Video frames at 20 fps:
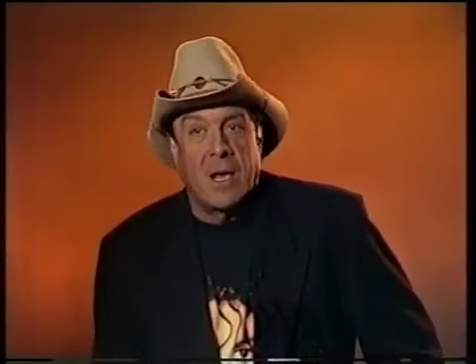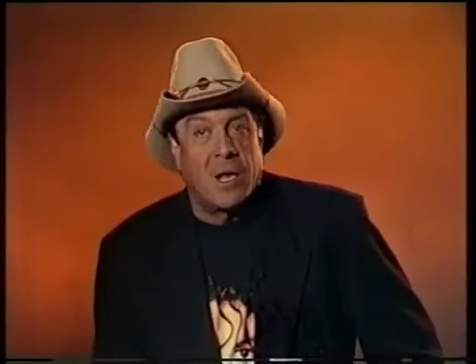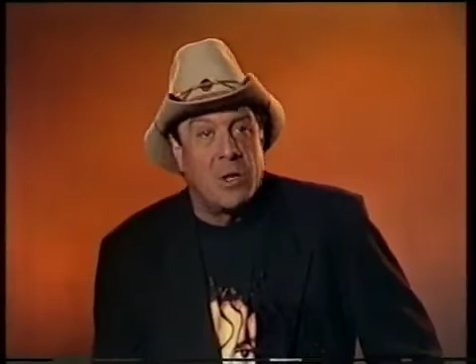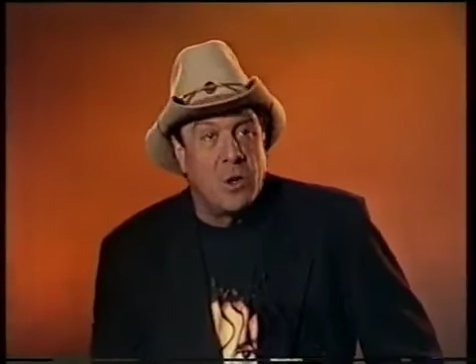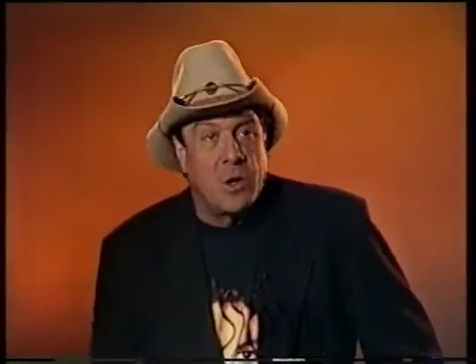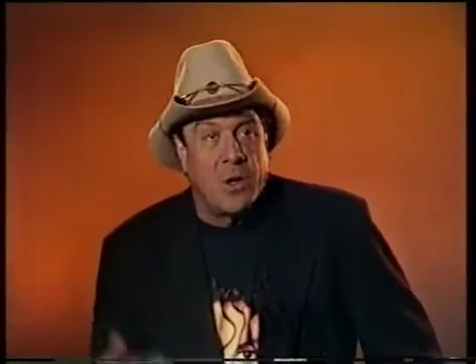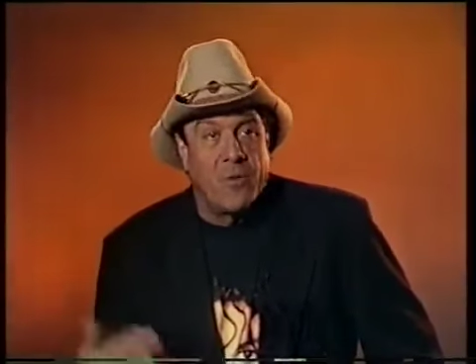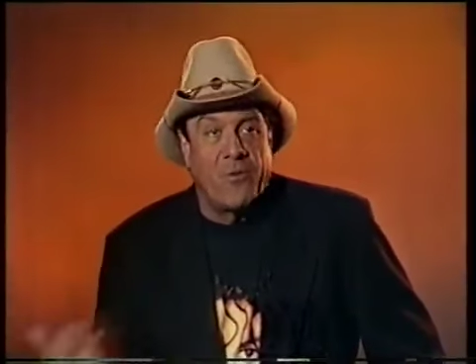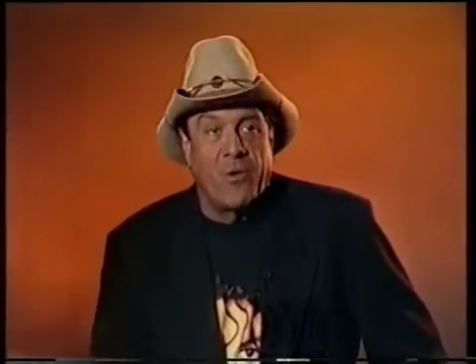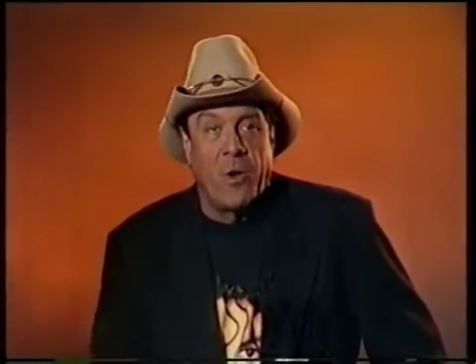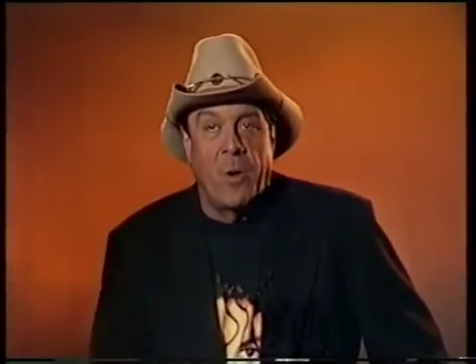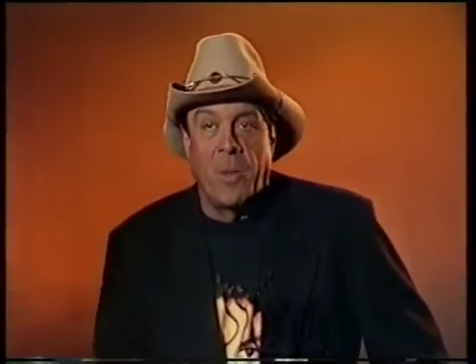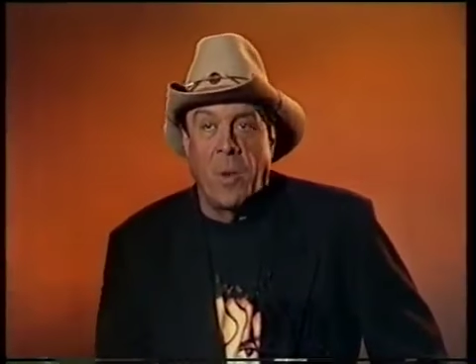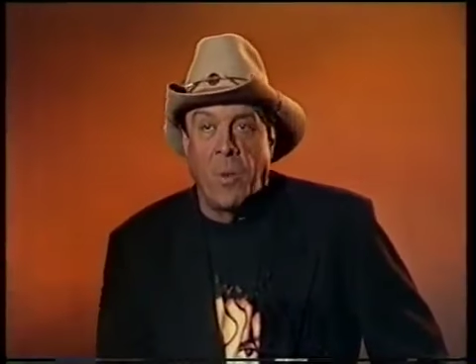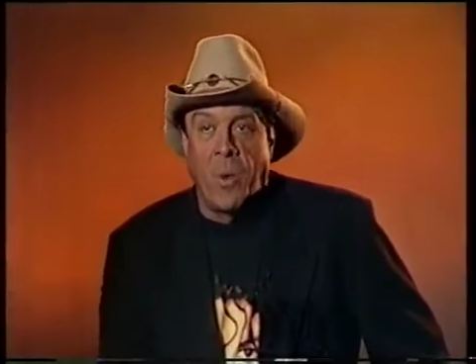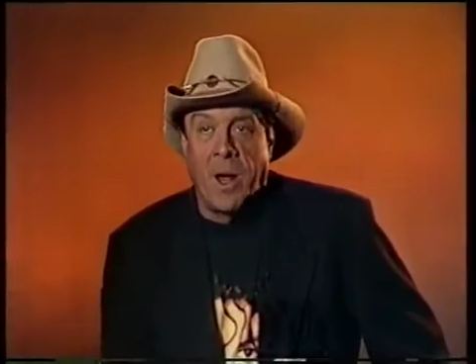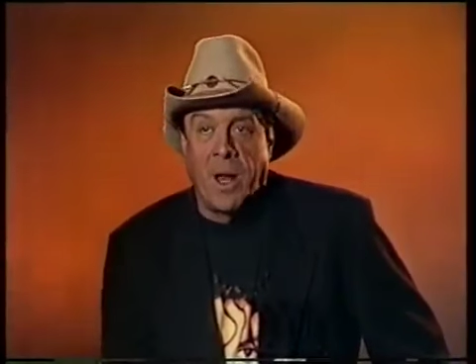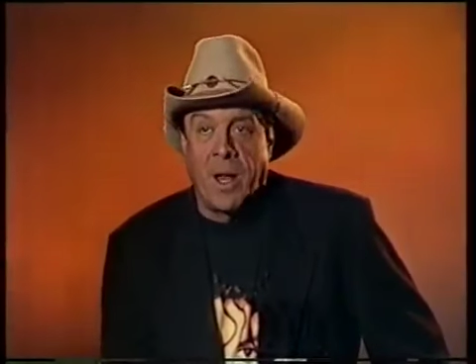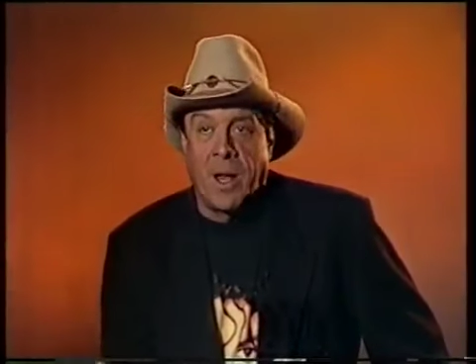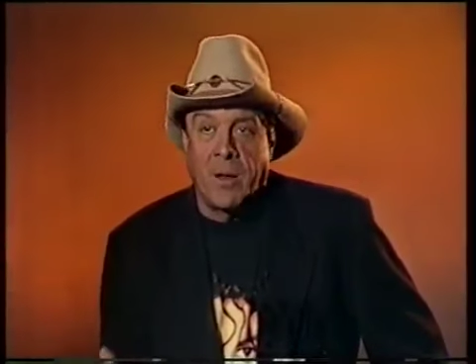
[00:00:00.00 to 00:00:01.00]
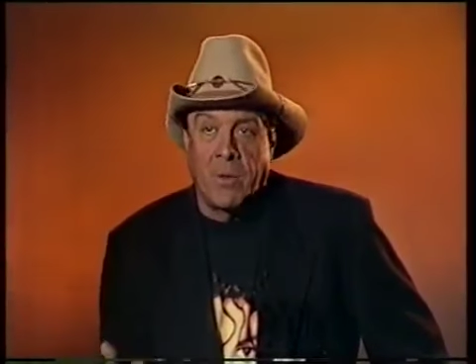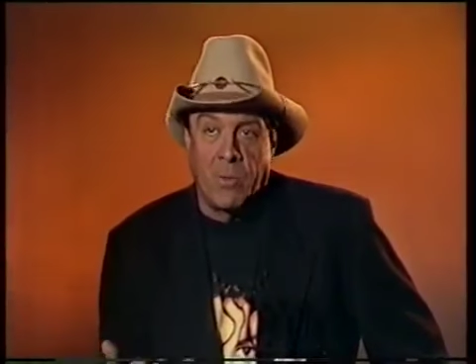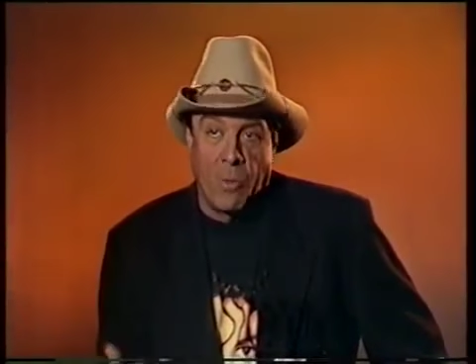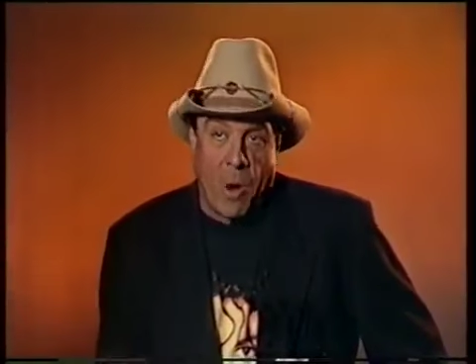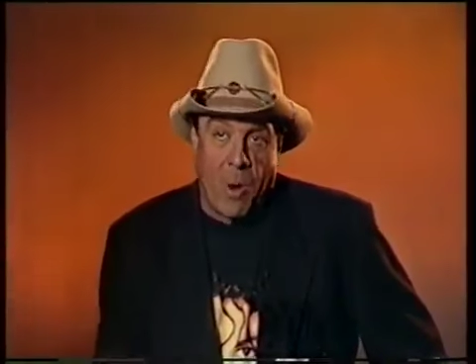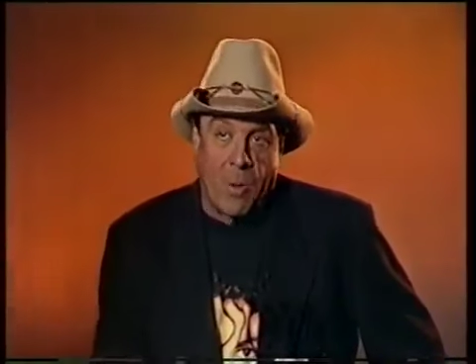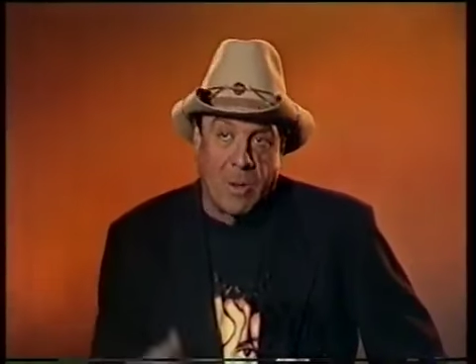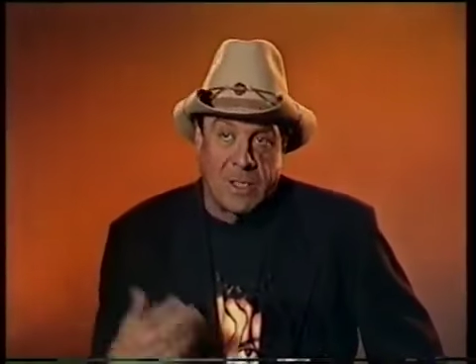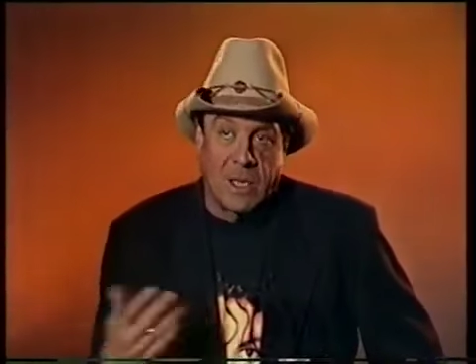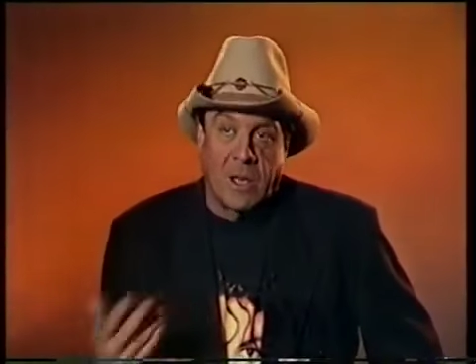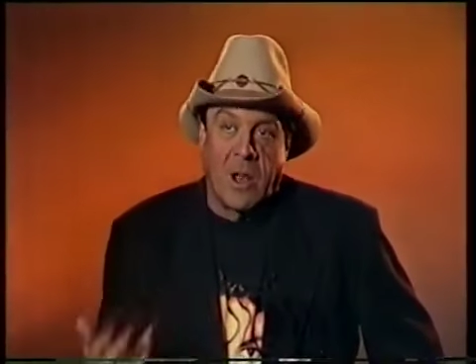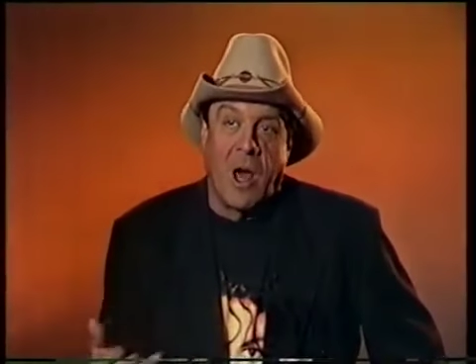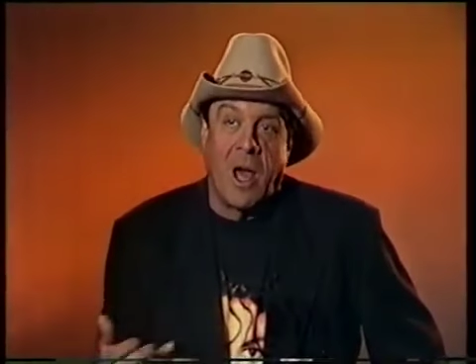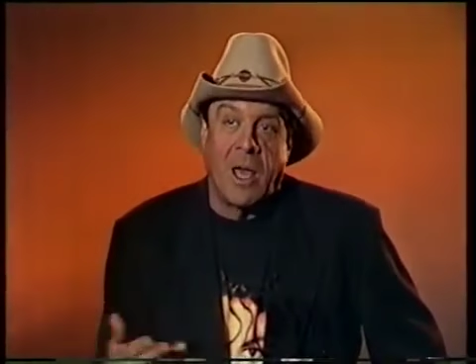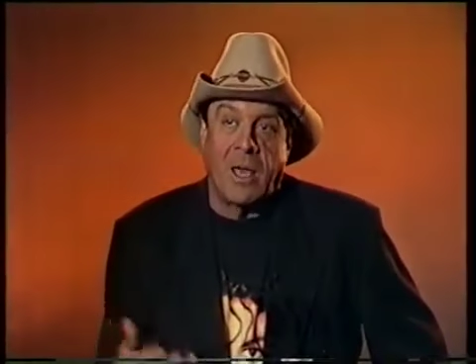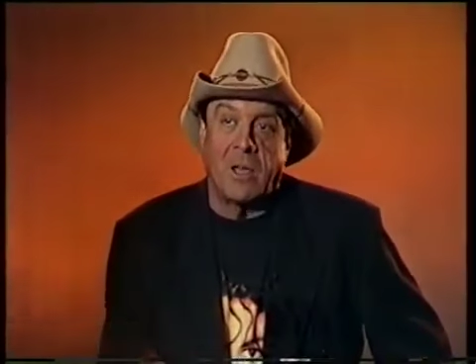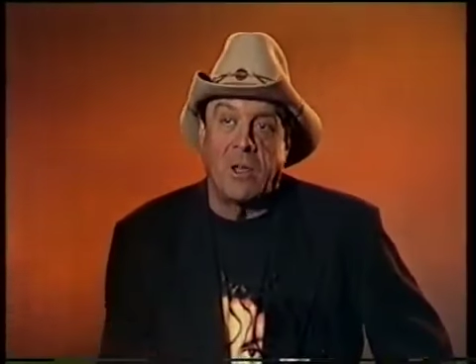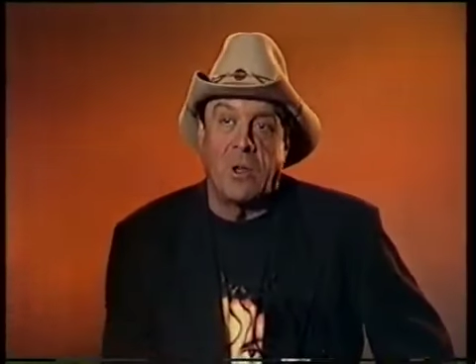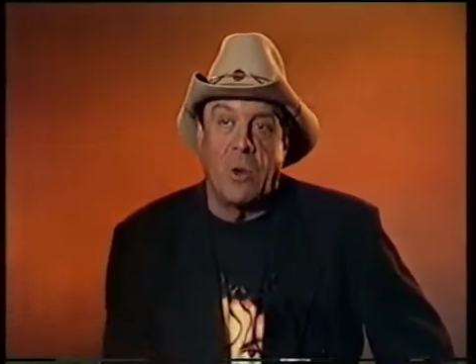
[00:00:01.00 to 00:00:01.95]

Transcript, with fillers: can you confirm the wedding and what was it like?